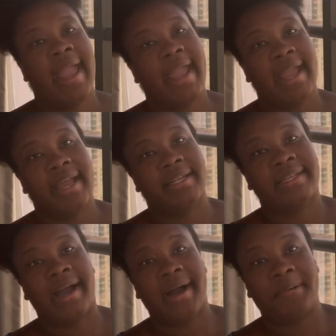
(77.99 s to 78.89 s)

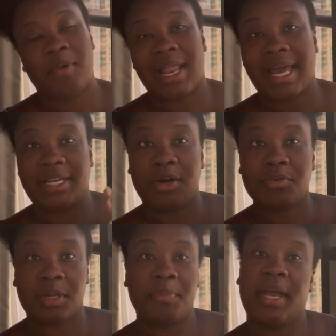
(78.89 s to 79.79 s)
And while I
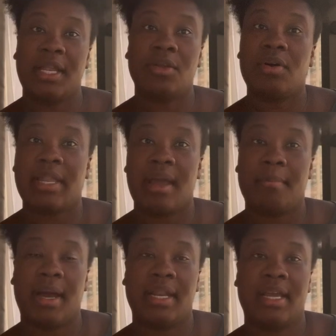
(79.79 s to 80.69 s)
don't depend on that
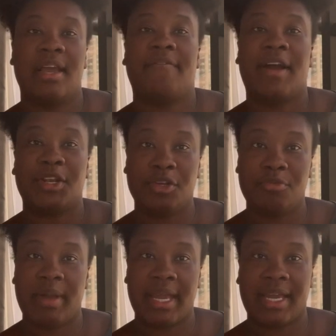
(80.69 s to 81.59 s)
money, if I do
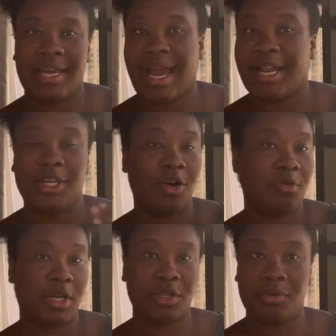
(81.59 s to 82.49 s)
make it, I
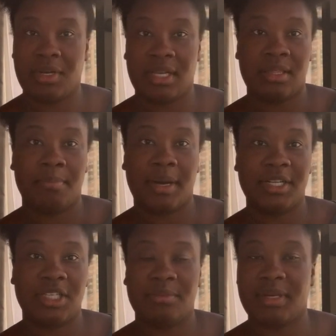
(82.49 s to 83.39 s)
don't include it in the
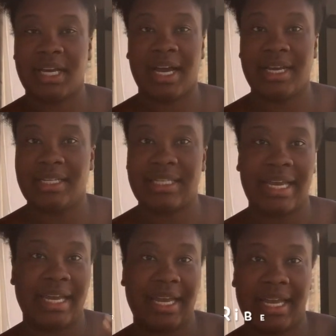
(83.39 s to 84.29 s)
budget because
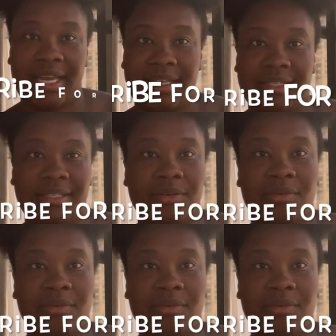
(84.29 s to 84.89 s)
it is